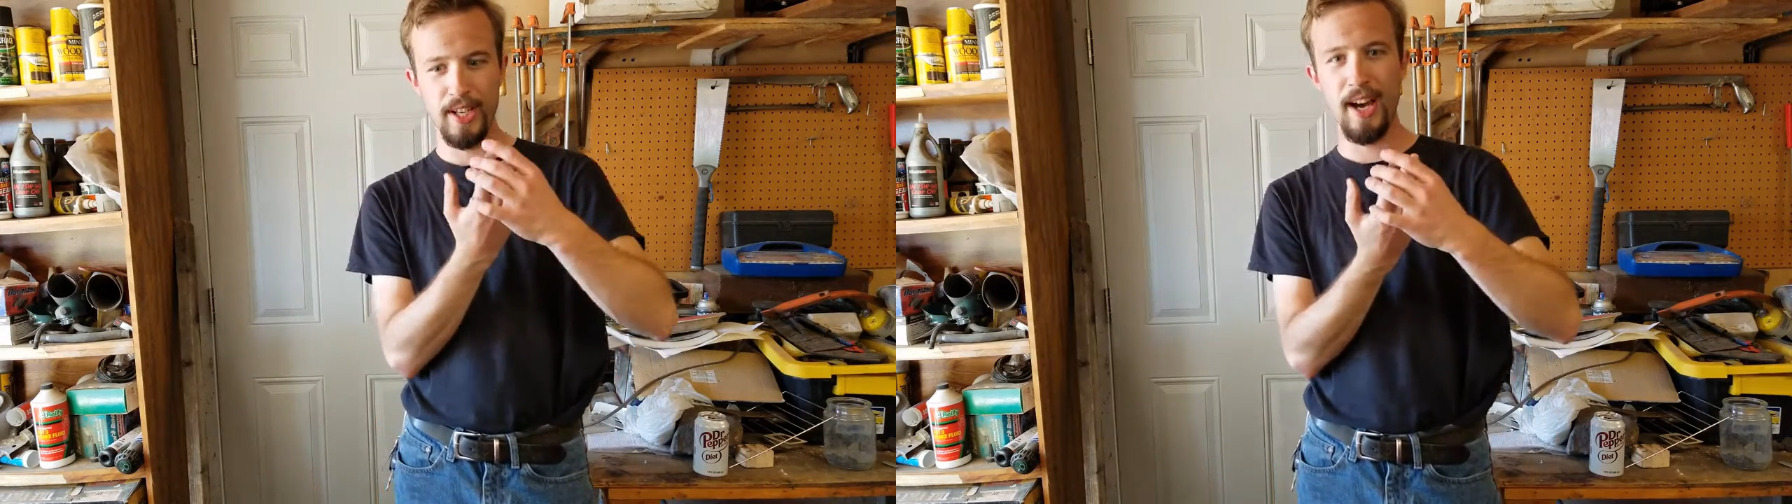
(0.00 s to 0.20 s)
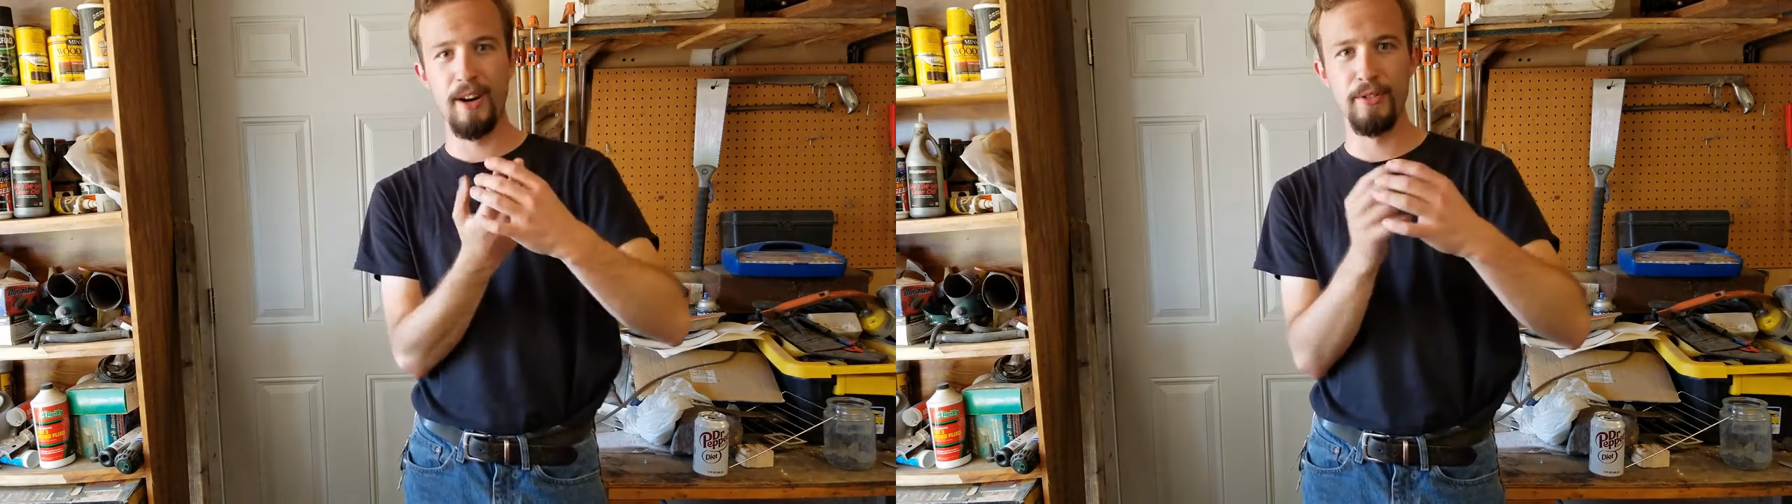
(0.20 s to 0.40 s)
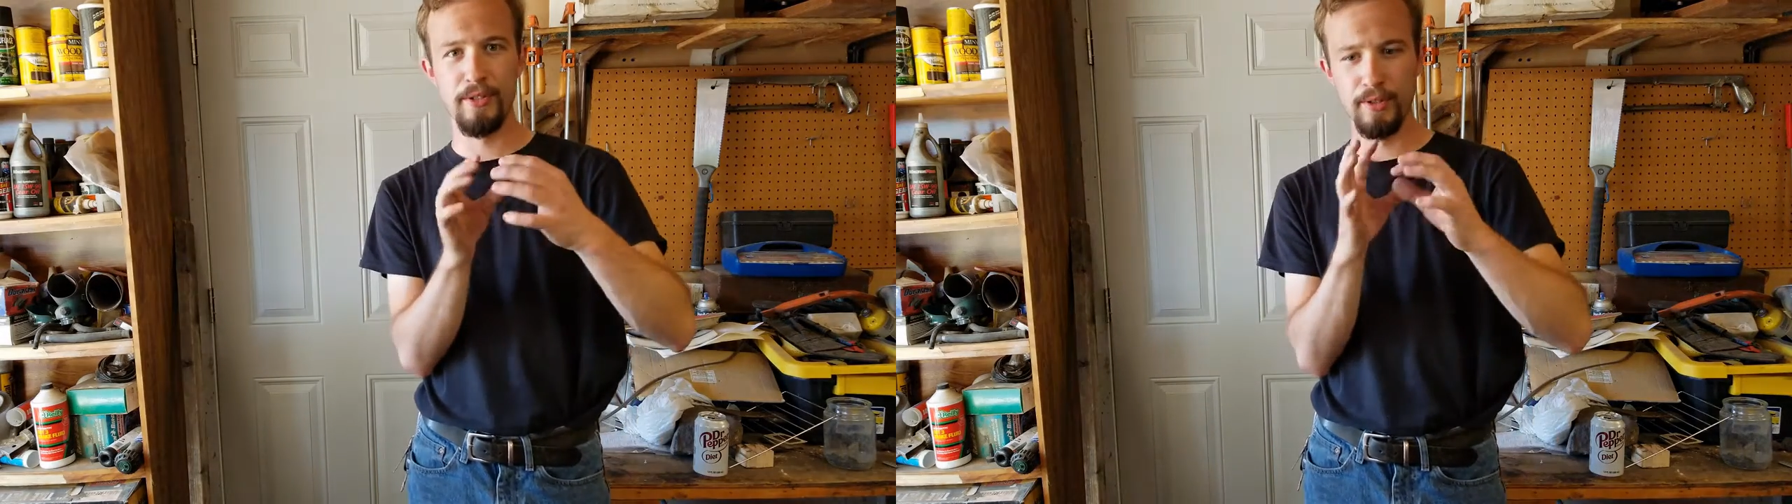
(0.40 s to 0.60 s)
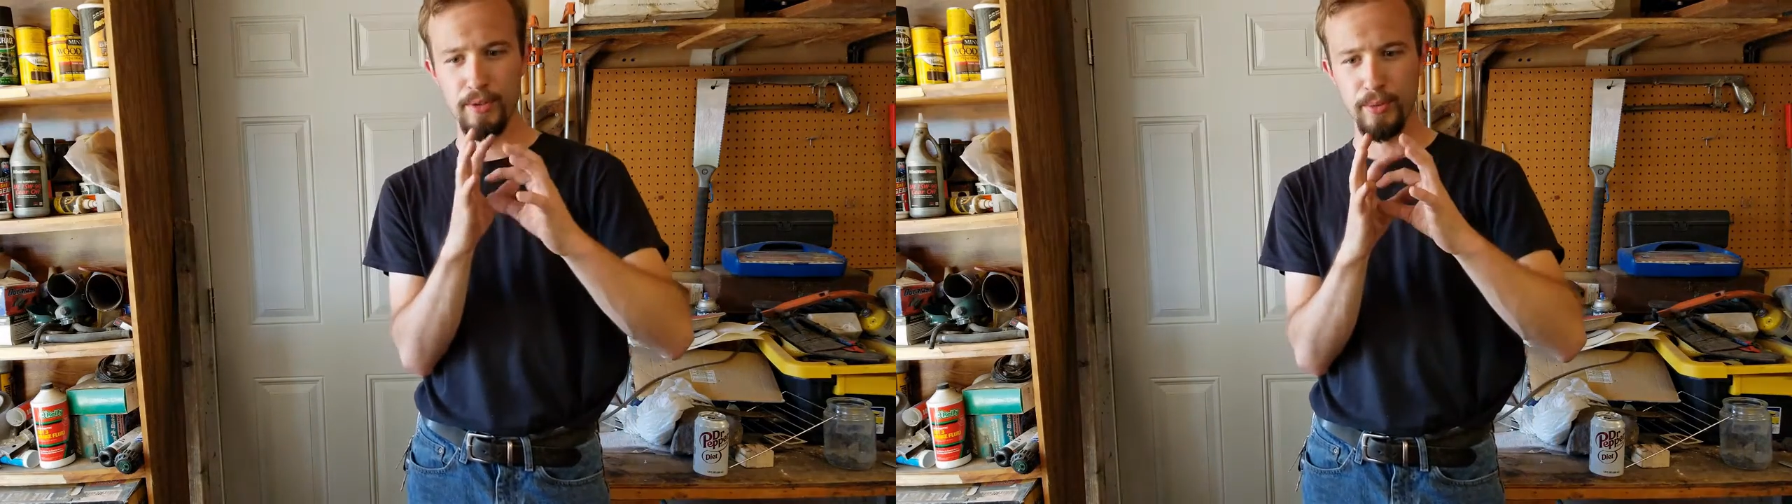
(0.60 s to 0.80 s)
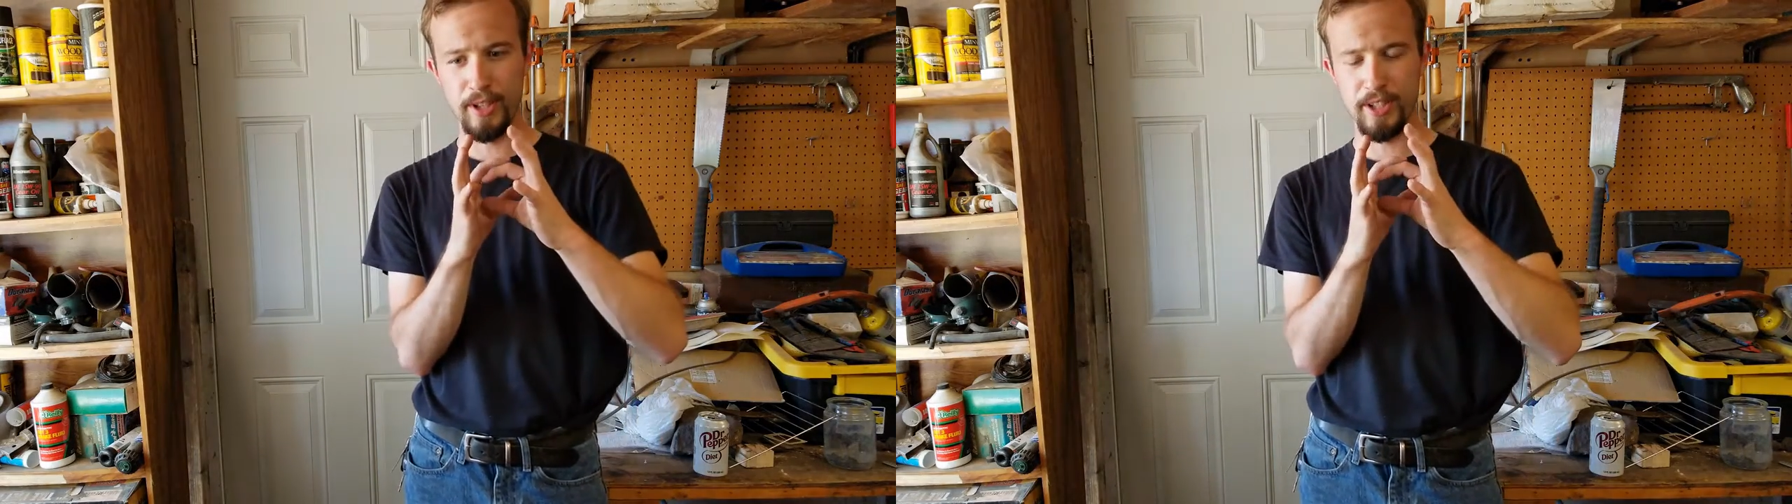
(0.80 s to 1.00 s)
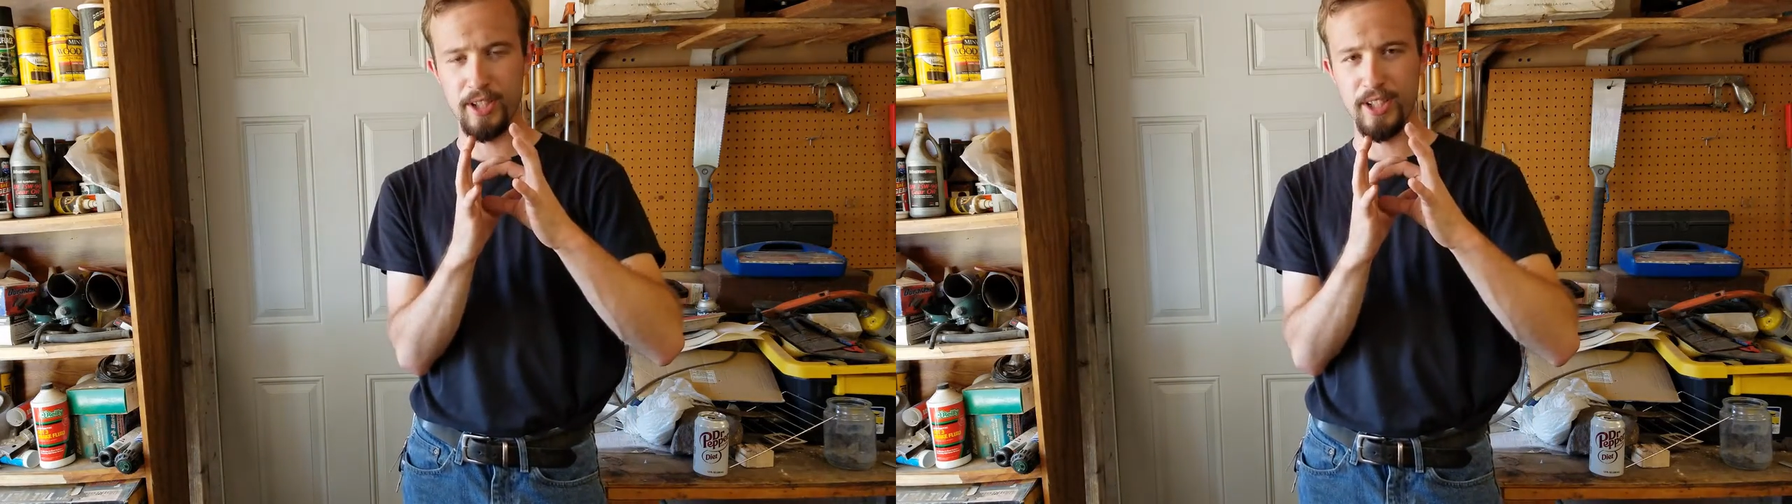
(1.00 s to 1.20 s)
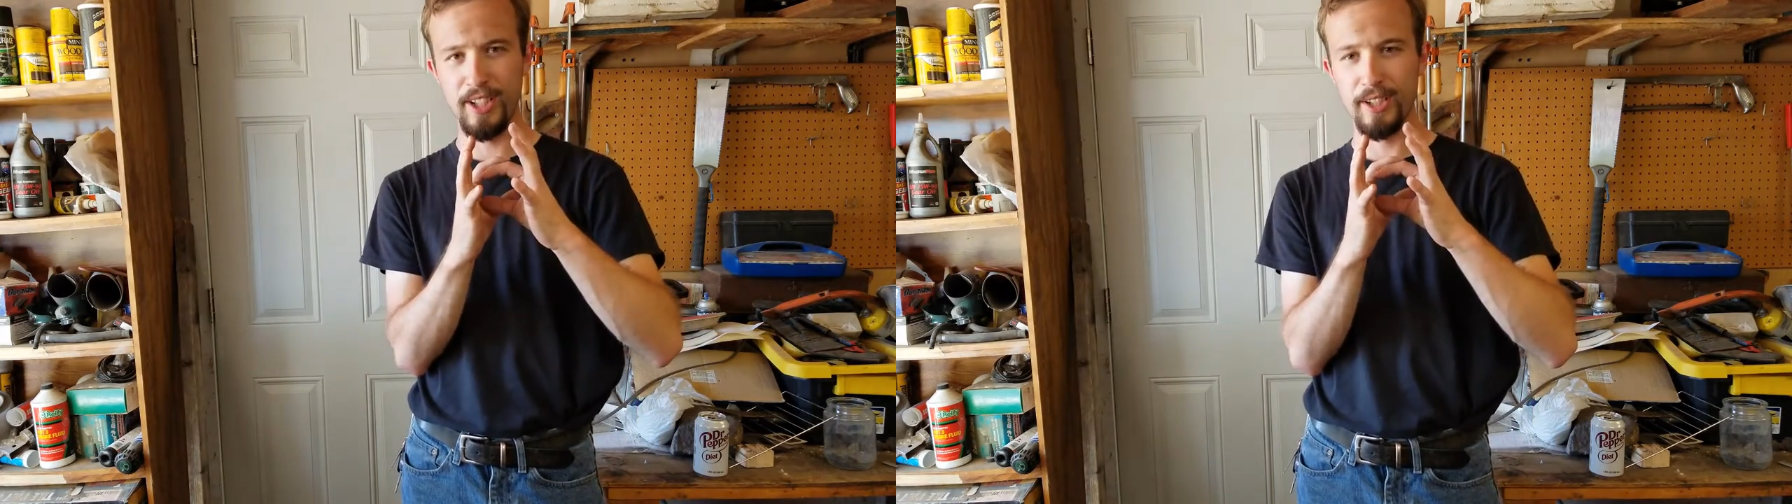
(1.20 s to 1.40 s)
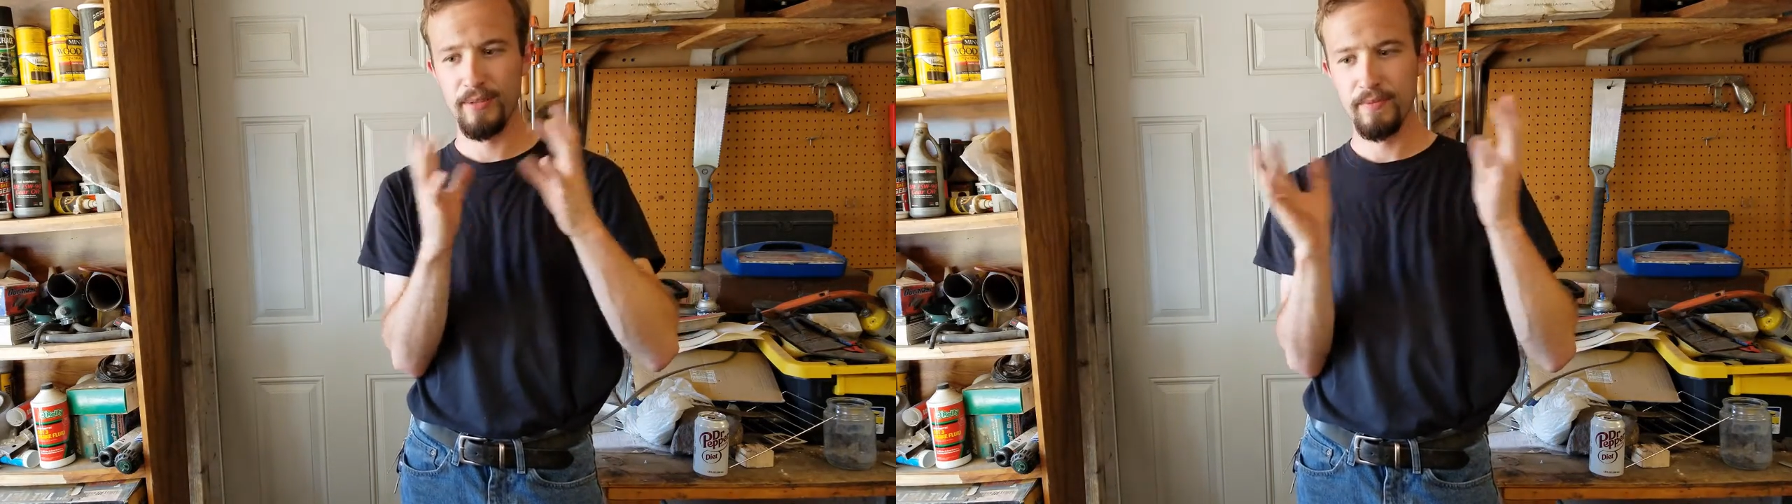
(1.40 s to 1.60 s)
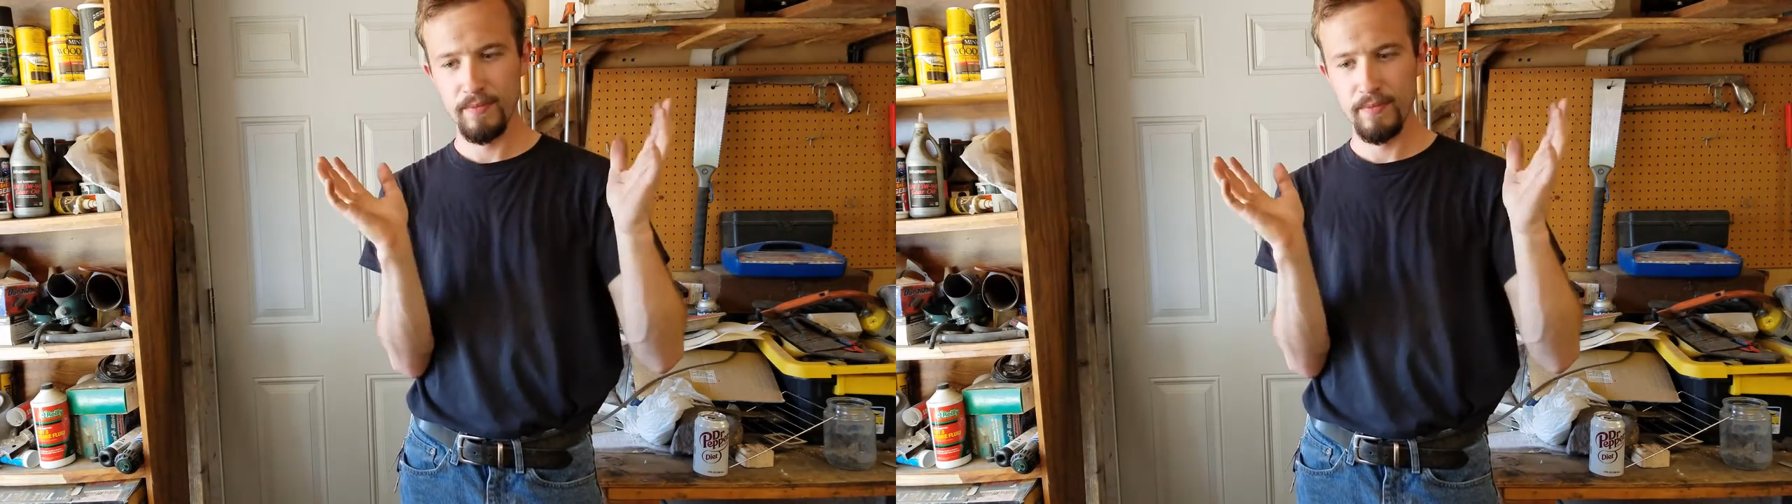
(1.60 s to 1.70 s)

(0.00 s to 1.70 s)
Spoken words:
down to what you need,